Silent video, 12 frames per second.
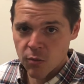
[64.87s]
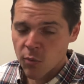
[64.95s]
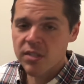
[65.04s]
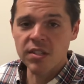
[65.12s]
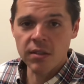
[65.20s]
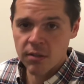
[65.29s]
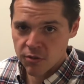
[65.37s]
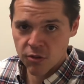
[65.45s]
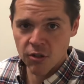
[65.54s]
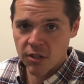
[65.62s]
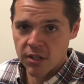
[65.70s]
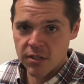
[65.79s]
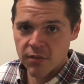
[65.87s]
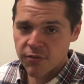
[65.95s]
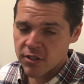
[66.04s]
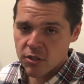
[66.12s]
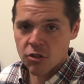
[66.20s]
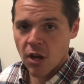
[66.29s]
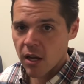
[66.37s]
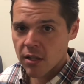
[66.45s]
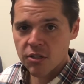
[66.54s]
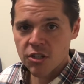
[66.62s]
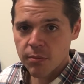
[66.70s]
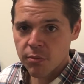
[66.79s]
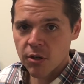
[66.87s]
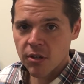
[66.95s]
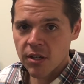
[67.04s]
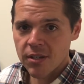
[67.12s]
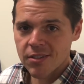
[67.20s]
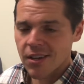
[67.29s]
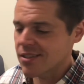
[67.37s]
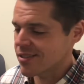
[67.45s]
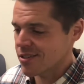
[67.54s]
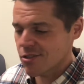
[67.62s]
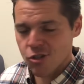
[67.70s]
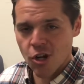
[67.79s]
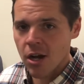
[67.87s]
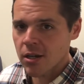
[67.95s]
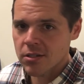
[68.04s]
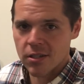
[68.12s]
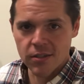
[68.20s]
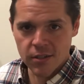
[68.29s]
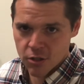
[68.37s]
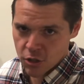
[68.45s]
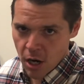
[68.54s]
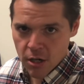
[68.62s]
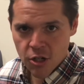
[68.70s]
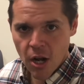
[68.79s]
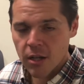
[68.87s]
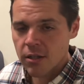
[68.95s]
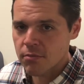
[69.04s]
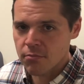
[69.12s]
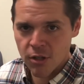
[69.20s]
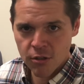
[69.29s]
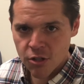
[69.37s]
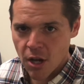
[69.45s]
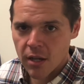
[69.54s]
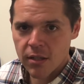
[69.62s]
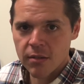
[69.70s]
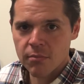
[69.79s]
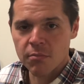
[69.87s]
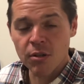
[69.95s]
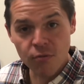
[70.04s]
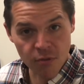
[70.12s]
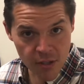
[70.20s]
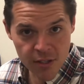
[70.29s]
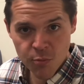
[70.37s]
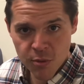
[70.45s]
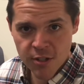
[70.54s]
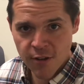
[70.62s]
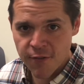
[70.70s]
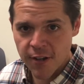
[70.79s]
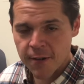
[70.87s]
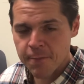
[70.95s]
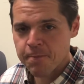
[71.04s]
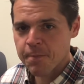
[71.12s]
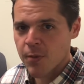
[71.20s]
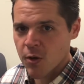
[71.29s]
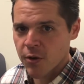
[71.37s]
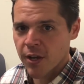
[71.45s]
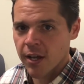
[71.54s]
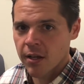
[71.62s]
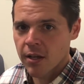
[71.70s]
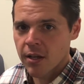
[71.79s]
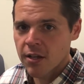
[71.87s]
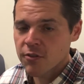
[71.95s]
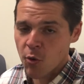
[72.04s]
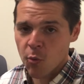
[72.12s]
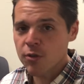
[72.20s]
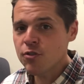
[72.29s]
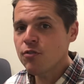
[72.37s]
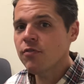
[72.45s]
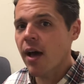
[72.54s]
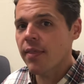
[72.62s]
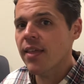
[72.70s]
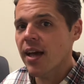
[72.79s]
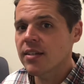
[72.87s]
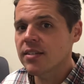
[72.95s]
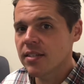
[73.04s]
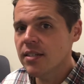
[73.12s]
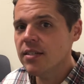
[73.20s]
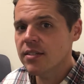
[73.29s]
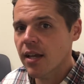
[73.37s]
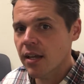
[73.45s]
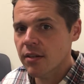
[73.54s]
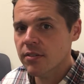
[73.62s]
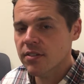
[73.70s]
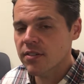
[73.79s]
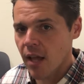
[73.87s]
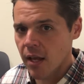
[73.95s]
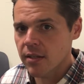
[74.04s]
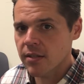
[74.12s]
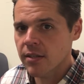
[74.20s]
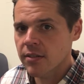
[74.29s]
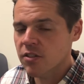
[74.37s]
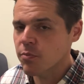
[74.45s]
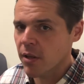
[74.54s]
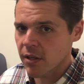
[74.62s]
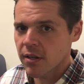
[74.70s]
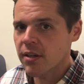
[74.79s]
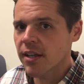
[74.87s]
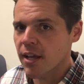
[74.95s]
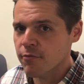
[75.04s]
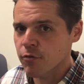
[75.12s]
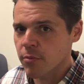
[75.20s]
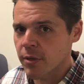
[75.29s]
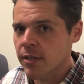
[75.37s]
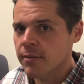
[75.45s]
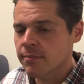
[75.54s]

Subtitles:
What's in those cookies? If it's chocolate chip cookies, is it chunks? Is it dark chocolate, milk chocolate? Be really specific. Okay, so once you've got that detailed scent, smell it in again for me.